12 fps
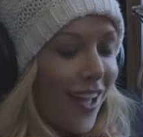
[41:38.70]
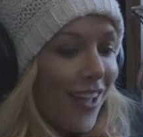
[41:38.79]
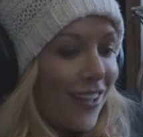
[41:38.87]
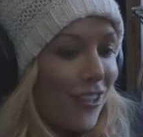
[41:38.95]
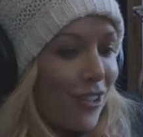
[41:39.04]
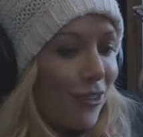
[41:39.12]

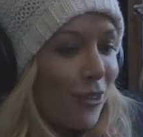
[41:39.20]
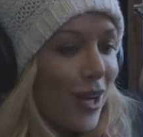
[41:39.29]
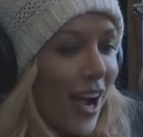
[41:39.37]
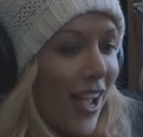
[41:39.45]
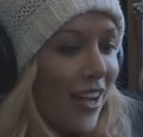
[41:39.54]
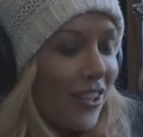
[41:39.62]
And so
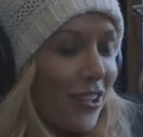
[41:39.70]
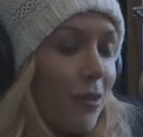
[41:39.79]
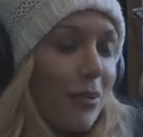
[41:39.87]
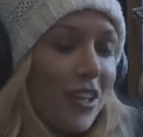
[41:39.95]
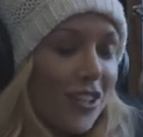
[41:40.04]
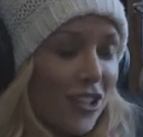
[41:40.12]
I had to go
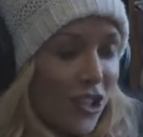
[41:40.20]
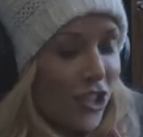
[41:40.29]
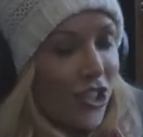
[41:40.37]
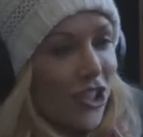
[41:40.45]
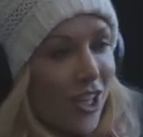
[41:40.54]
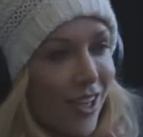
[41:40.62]
up against
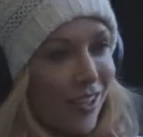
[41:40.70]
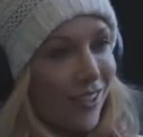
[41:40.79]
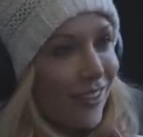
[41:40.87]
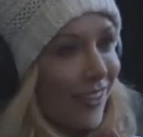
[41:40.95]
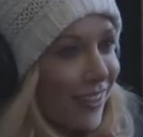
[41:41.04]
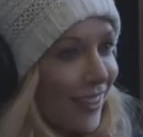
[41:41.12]
Jesse
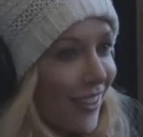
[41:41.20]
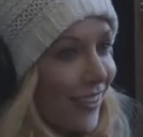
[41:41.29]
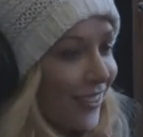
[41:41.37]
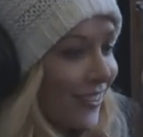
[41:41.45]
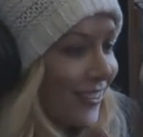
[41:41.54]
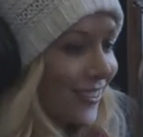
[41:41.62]
Jane
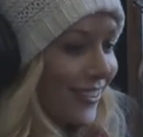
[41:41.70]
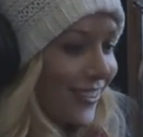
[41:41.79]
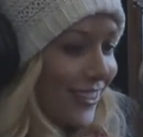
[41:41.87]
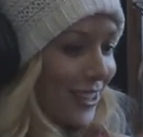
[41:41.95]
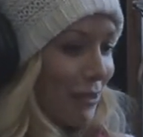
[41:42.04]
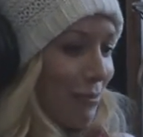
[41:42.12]

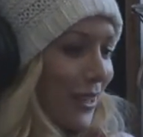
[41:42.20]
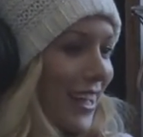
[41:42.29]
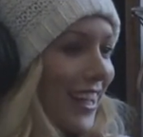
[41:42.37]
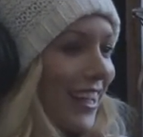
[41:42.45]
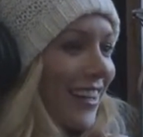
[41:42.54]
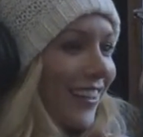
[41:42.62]
in a
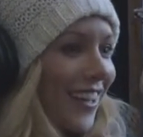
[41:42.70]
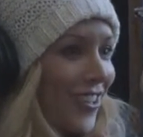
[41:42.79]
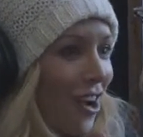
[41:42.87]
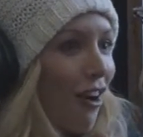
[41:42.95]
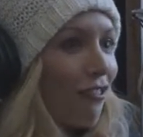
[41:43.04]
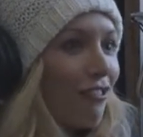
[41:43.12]
plane and like
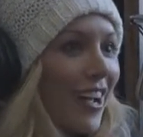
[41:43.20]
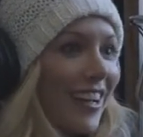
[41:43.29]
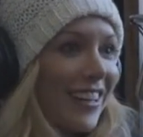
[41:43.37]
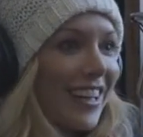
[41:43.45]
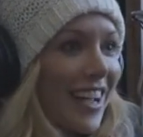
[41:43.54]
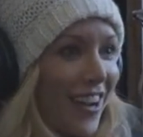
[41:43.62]
dogfight
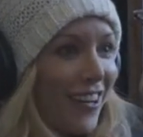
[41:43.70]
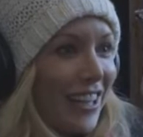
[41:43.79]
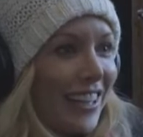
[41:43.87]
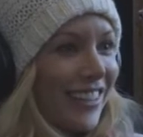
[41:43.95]
in the air.